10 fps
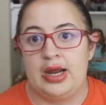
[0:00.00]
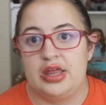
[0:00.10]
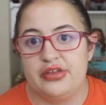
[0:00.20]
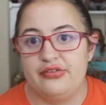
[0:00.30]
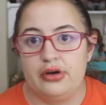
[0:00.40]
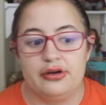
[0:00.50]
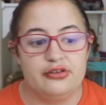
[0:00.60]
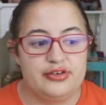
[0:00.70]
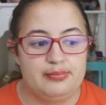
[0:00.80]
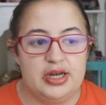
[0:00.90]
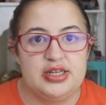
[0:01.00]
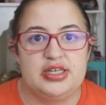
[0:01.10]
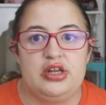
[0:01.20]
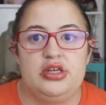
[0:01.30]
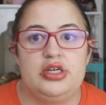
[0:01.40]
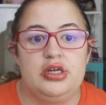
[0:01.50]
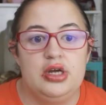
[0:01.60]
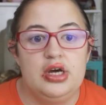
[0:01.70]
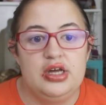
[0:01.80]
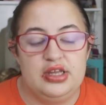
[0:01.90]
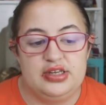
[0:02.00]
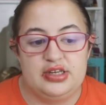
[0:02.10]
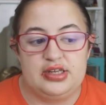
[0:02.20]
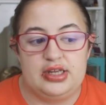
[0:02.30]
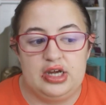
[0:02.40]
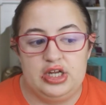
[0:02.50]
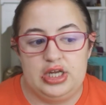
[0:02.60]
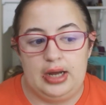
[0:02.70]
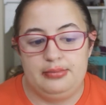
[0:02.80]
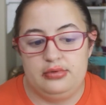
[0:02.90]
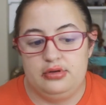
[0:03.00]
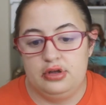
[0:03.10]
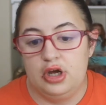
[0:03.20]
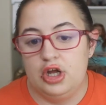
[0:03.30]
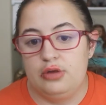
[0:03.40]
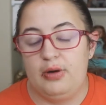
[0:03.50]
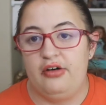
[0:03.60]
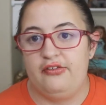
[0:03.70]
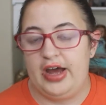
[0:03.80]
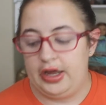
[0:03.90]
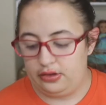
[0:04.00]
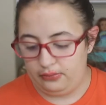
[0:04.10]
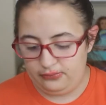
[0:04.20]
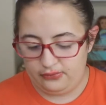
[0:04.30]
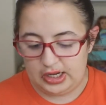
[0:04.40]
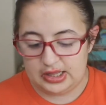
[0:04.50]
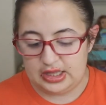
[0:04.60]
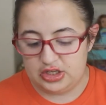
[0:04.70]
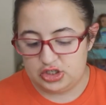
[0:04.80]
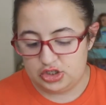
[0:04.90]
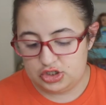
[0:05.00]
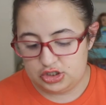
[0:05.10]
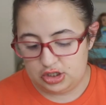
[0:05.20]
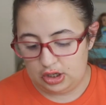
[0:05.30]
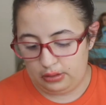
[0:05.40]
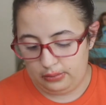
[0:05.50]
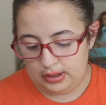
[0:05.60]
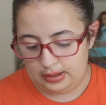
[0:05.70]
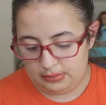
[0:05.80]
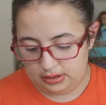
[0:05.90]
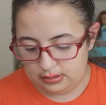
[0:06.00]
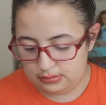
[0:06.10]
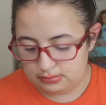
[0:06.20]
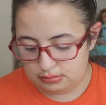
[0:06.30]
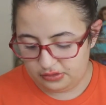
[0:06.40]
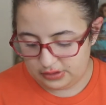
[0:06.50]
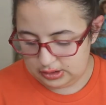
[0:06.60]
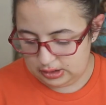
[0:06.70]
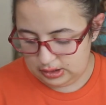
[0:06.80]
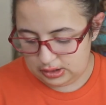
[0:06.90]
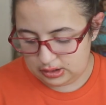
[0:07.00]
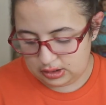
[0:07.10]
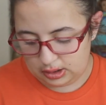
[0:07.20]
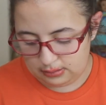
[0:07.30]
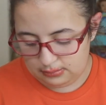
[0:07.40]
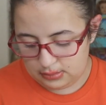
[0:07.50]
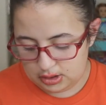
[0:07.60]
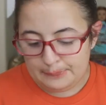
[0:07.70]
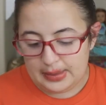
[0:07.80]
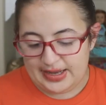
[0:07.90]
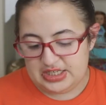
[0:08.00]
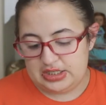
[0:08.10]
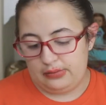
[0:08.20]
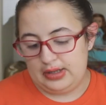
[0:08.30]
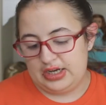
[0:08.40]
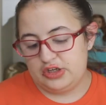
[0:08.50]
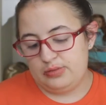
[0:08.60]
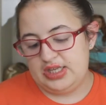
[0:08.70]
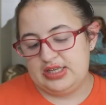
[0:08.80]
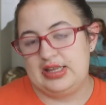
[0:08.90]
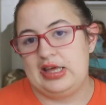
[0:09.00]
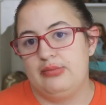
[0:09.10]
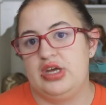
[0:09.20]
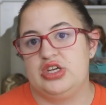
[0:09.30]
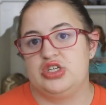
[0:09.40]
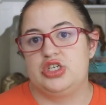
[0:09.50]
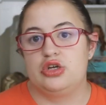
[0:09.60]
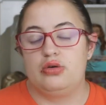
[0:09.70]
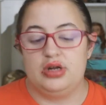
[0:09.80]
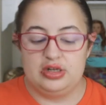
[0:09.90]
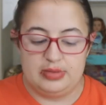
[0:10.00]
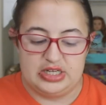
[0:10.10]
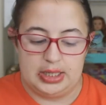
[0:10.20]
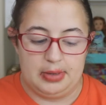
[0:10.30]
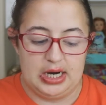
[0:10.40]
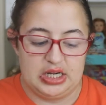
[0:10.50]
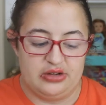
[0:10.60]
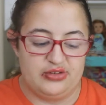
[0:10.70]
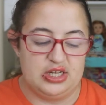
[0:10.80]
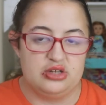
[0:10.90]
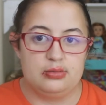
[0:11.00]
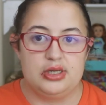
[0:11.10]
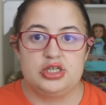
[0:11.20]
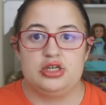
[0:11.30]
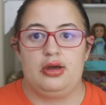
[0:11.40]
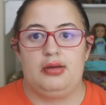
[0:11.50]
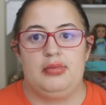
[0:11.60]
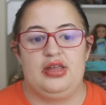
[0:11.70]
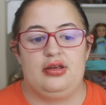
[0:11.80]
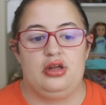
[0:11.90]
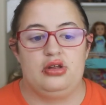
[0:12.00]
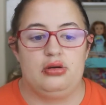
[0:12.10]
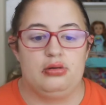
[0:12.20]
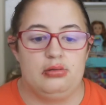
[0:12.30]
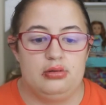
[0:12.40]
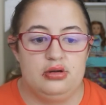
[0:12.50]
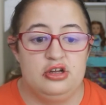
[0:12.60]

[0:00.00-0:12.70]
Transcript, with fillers: rank the photos, but since this is the top 12, I don't rank these, so I'm gonna move on to the theme. So next week's theme is going to be summer activities week, so you can basically do